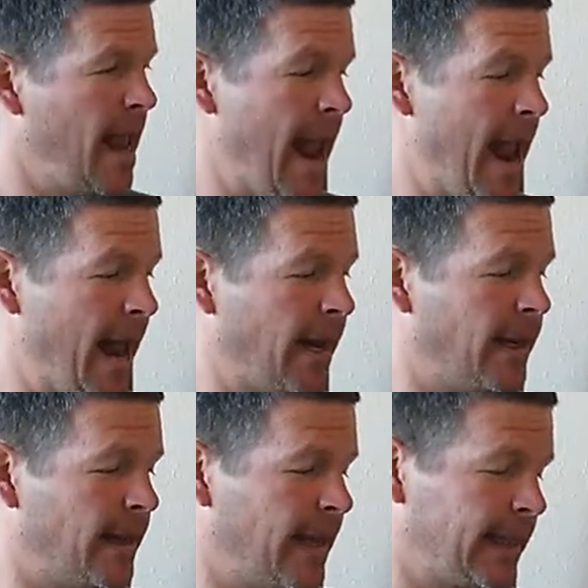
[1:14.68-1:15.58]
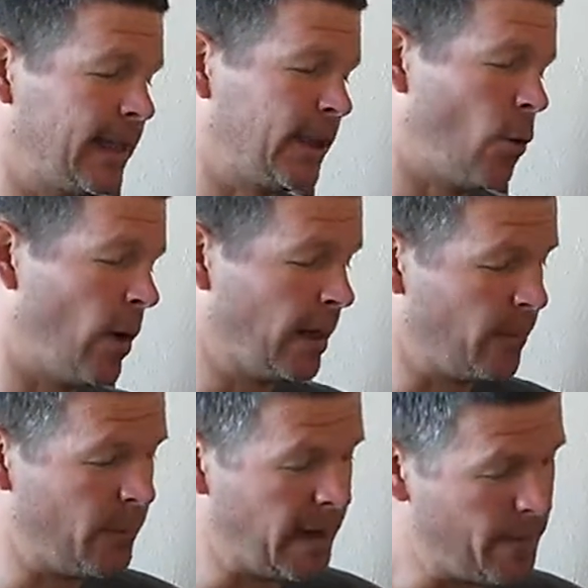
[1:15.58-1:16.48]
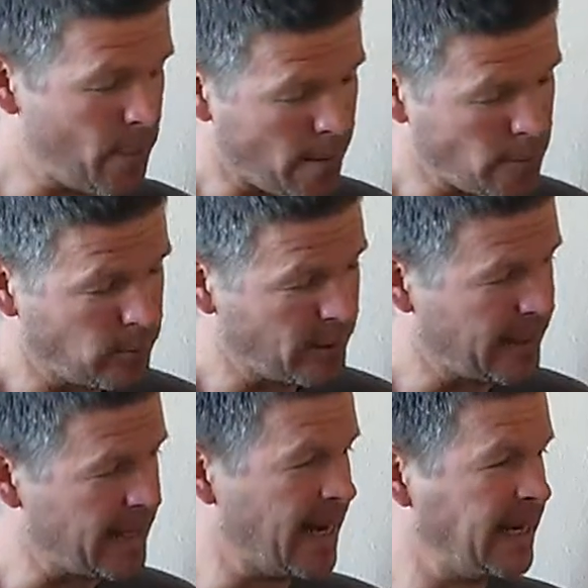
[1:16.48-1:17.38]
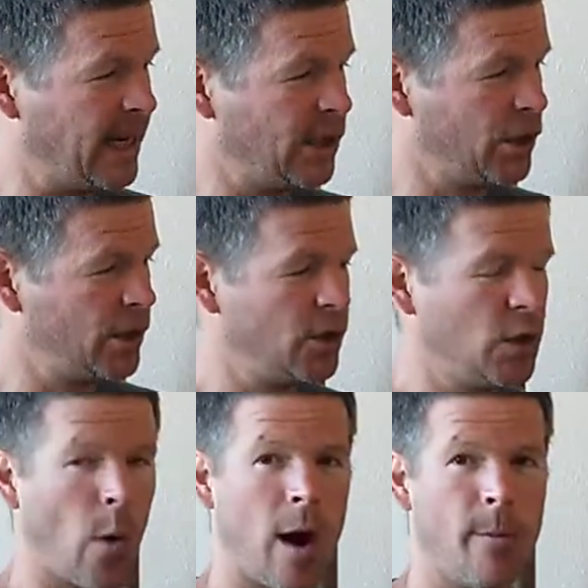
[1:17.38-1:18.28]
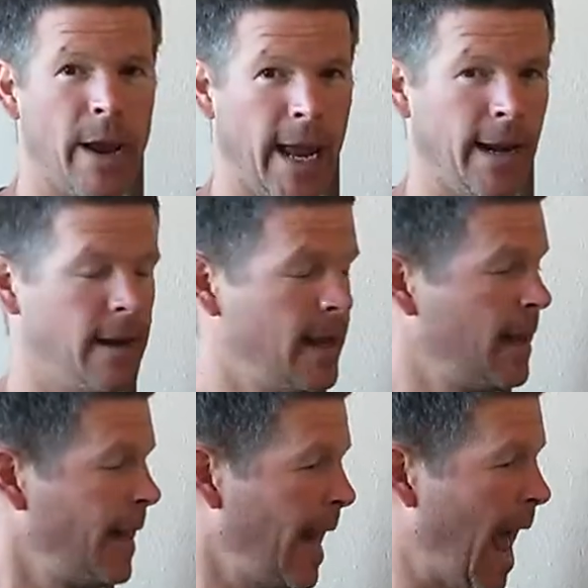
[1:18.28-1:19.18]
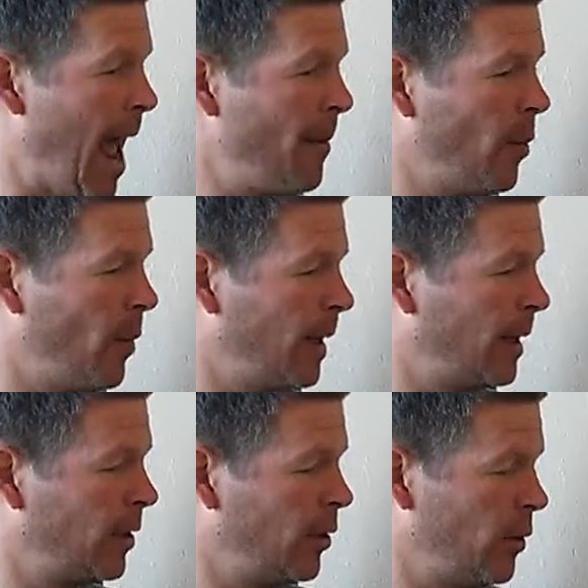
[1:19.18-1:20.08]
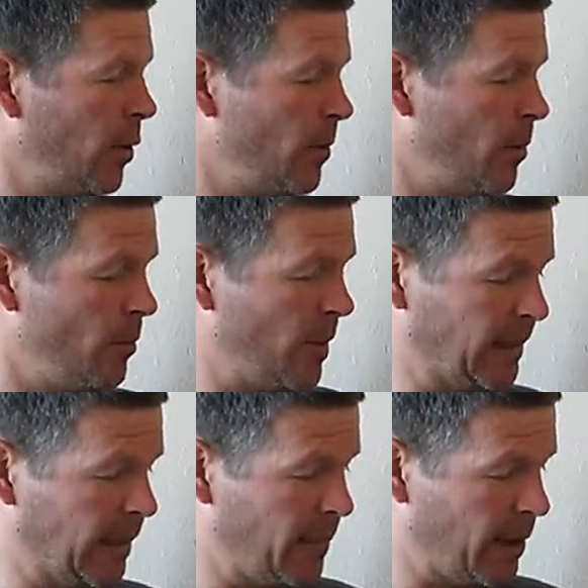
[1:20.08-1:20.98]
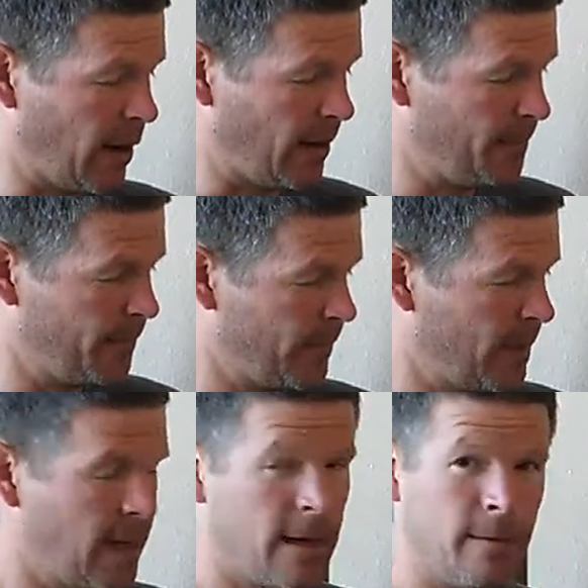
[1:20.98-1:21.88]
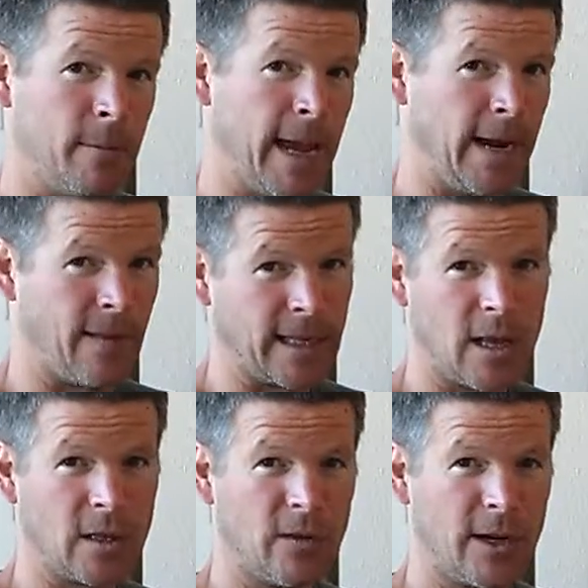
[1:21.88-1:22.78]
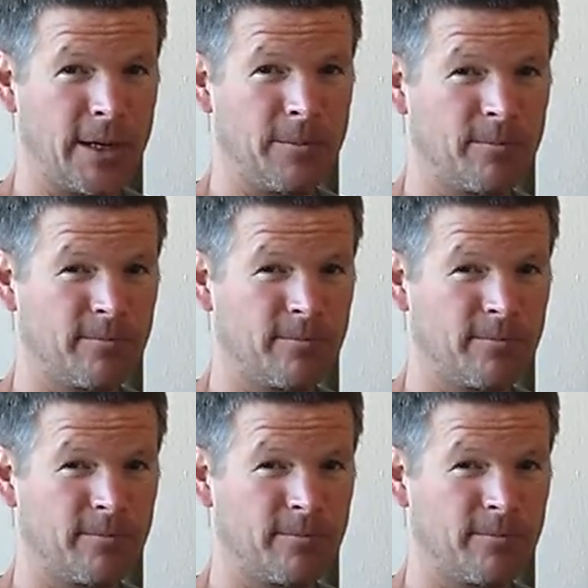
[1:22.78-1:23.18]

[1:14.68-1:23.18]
and this is going to be probably the addition to our bed that I'm going to be sleeping on. And if that sounds funny,